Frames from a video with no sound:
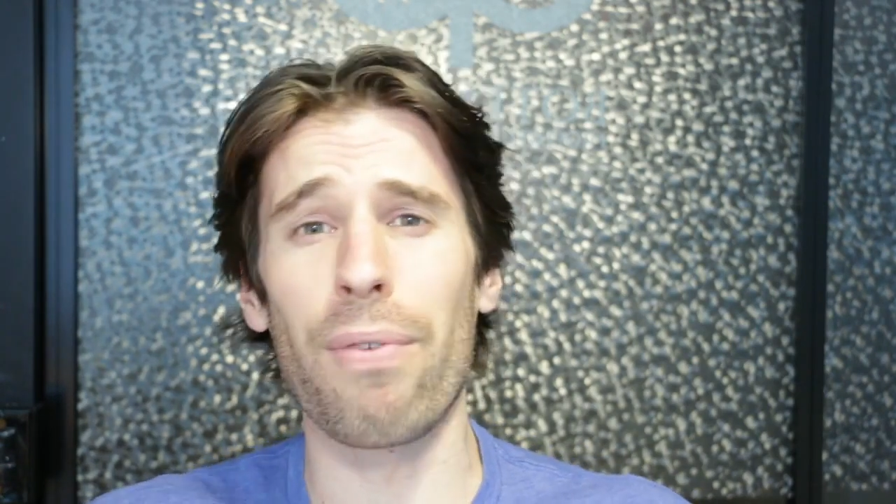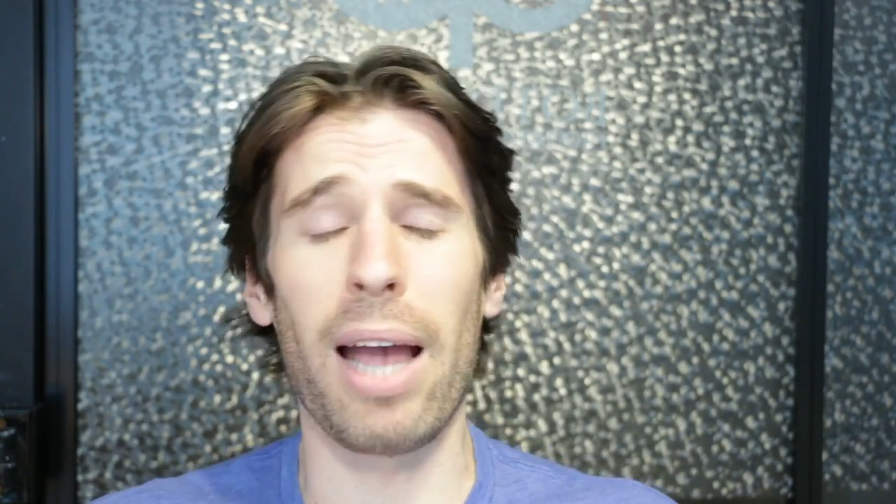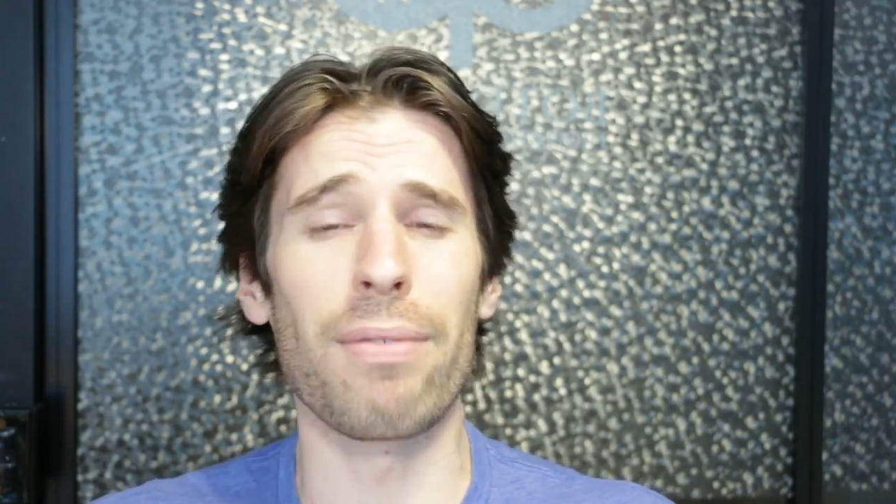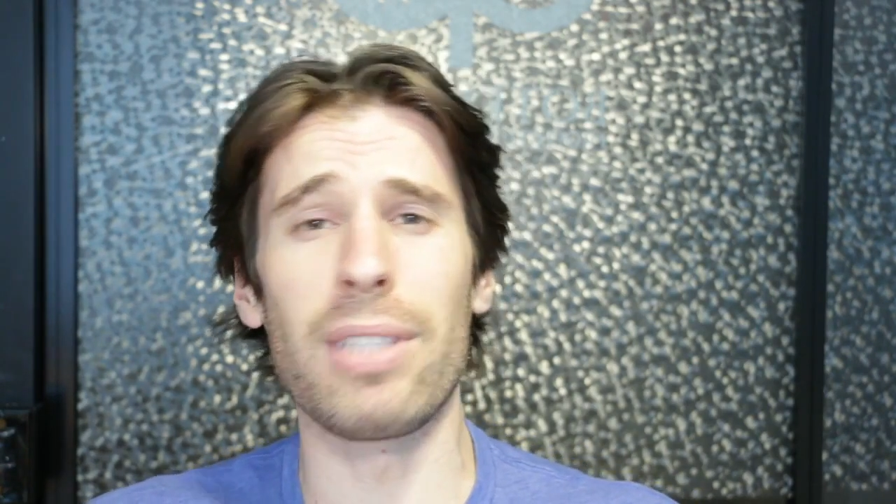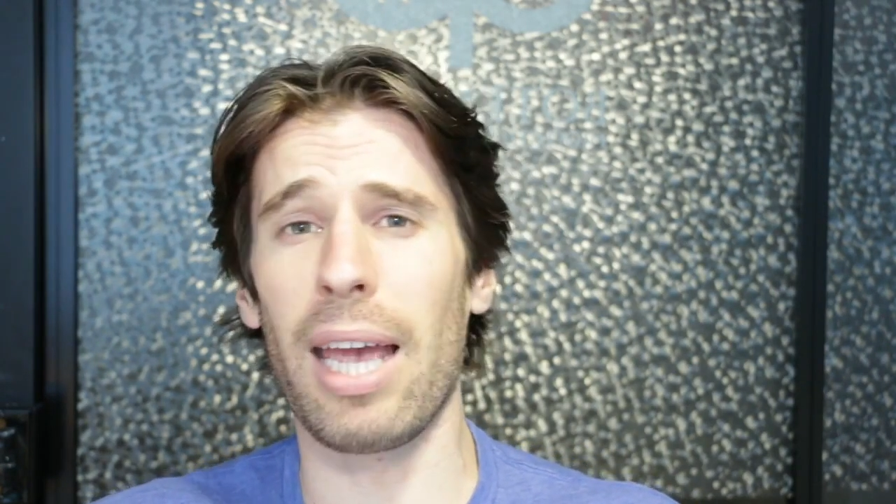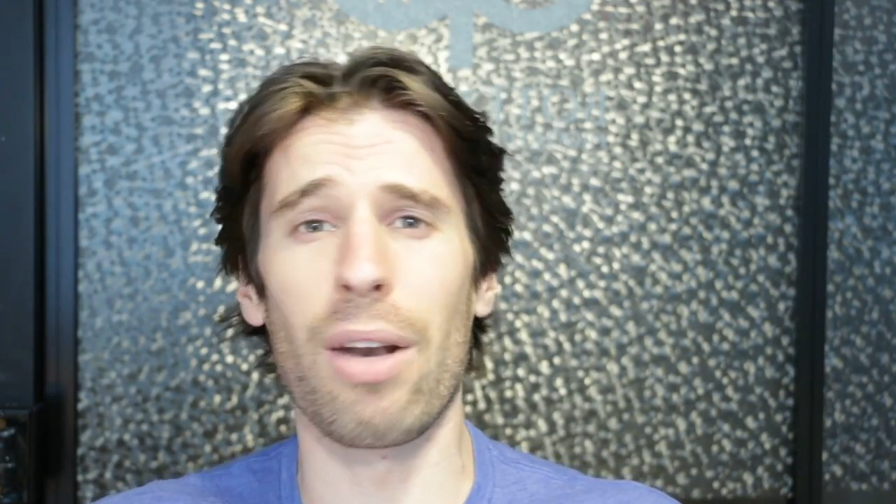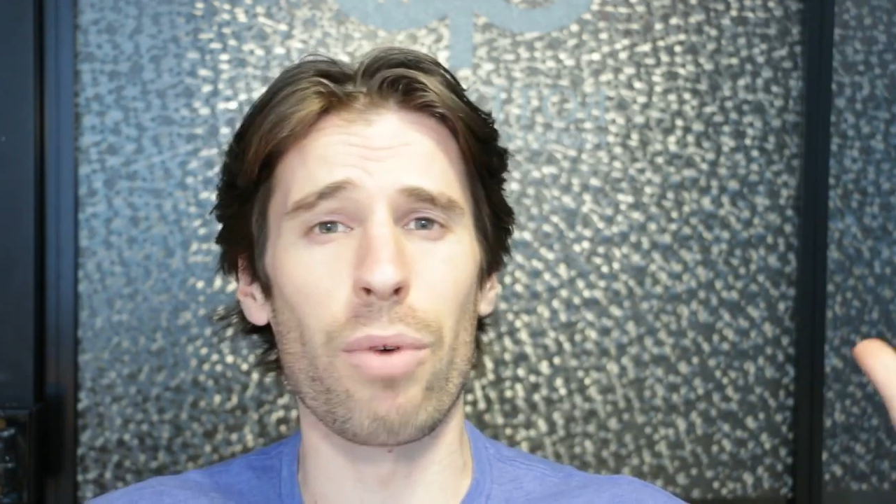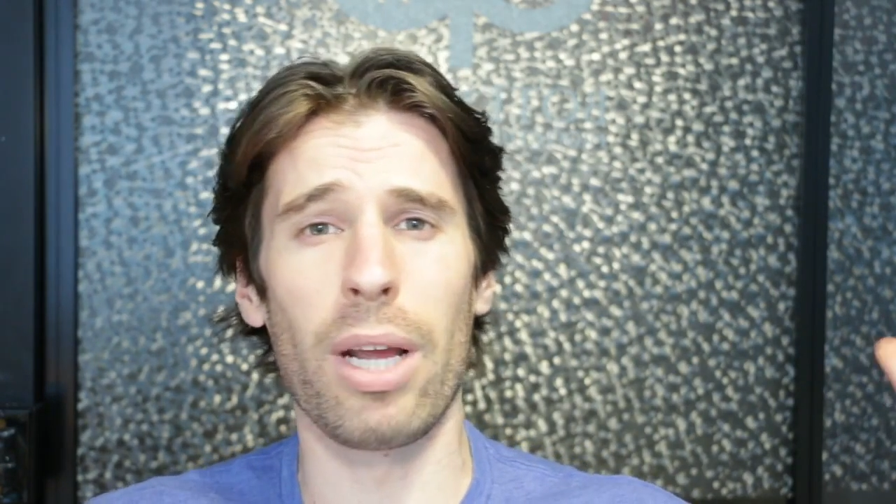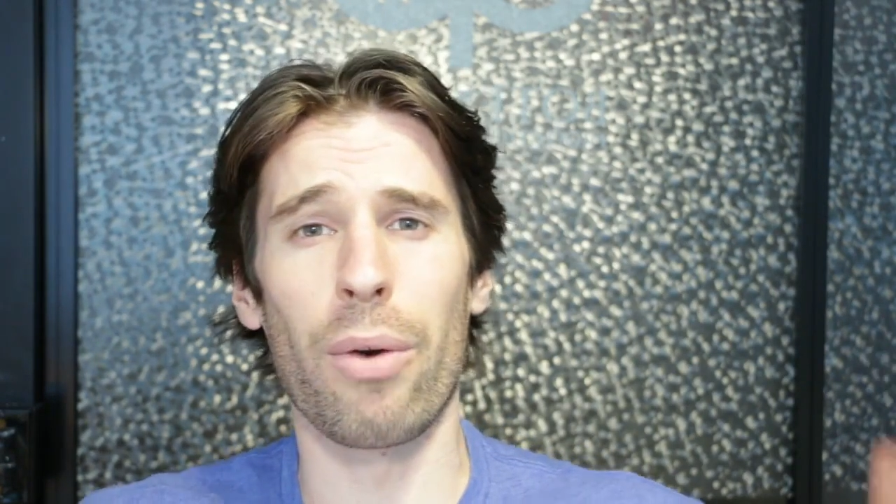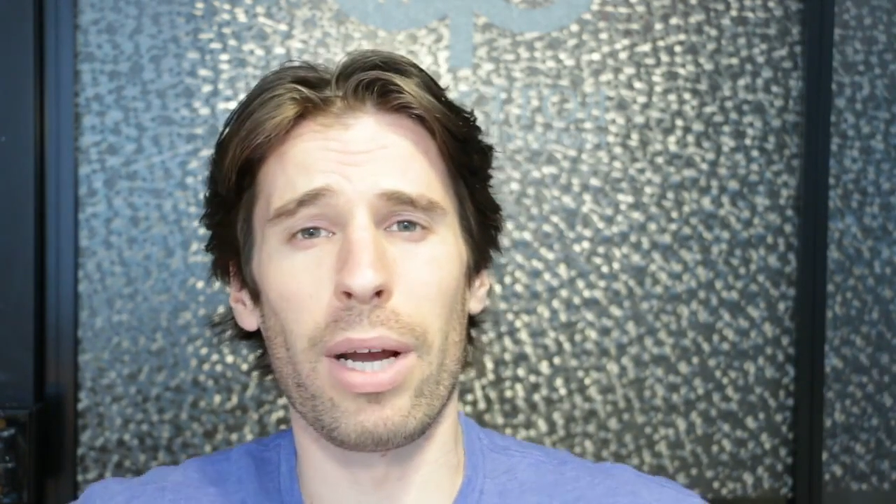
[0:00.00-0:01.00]
5.10,
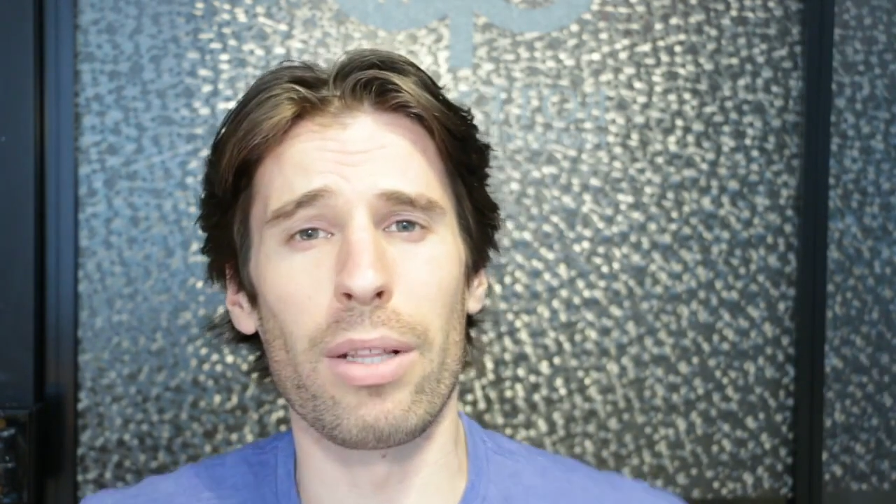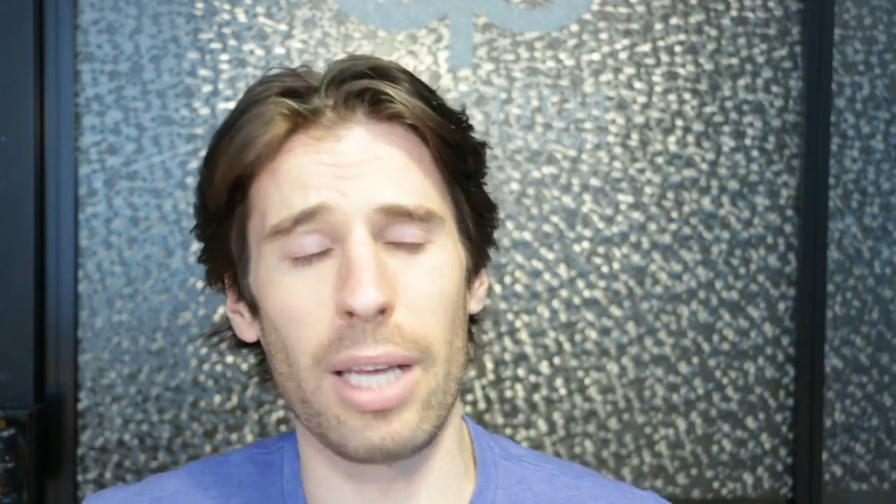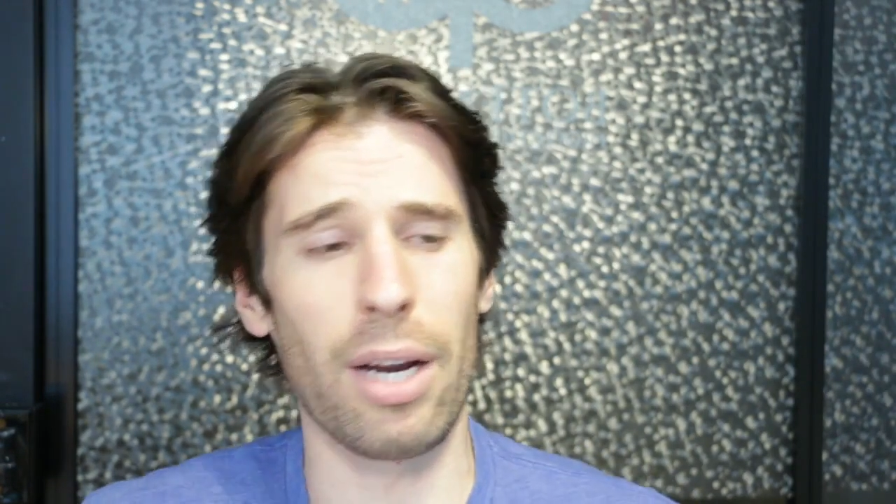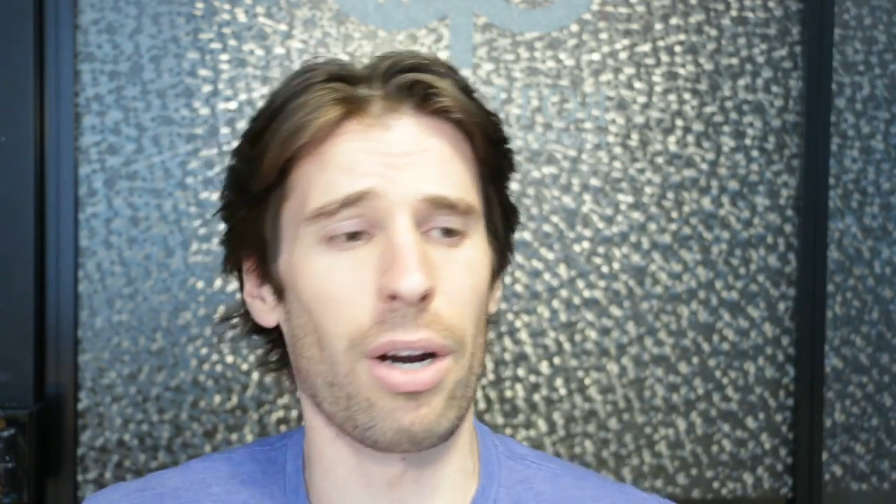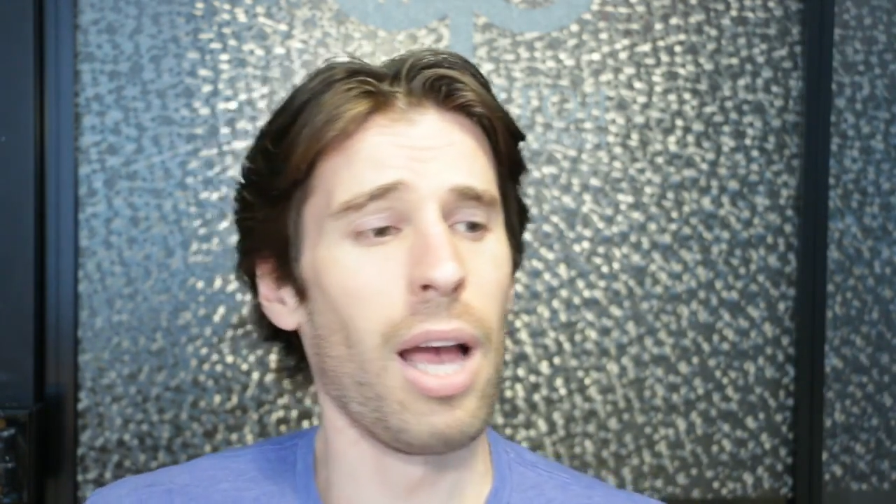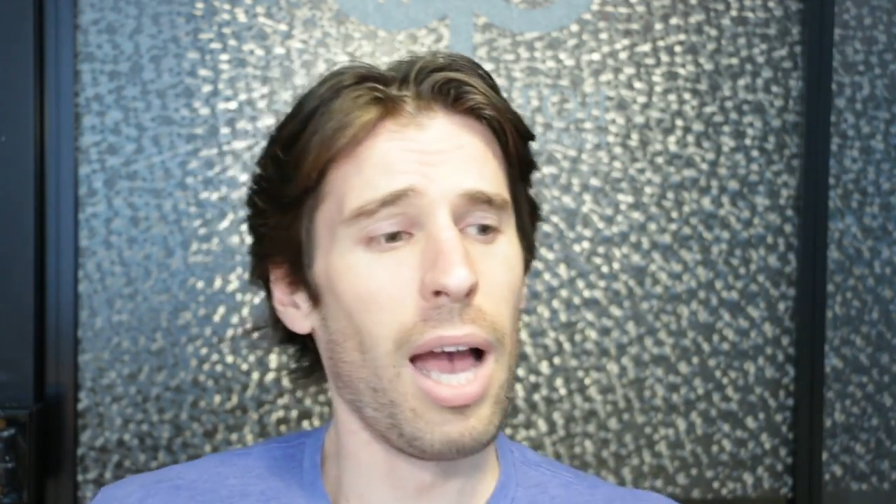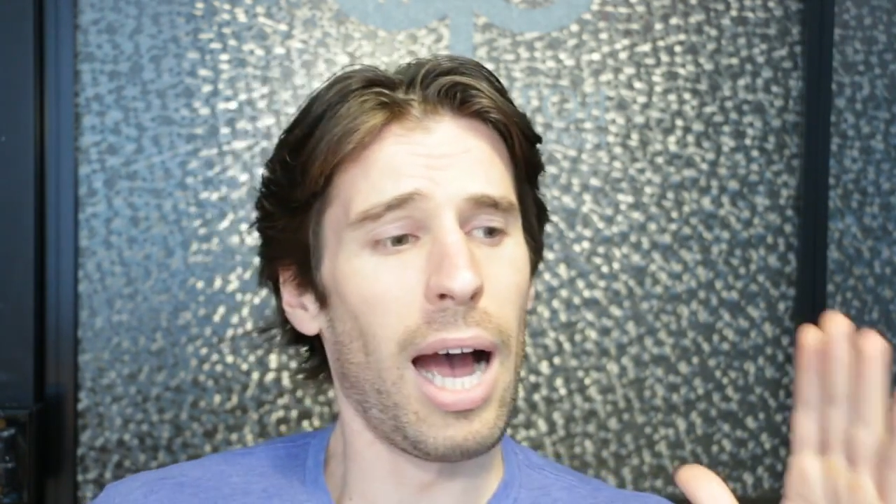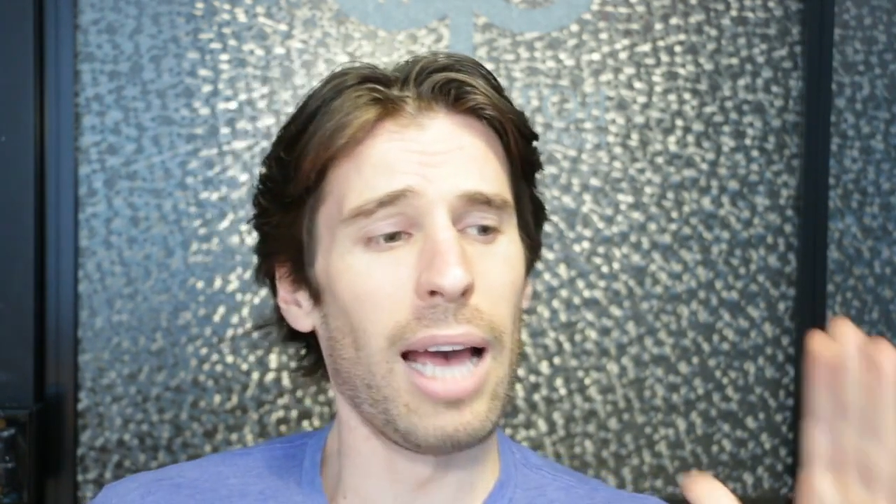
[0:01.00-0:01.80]
right around there.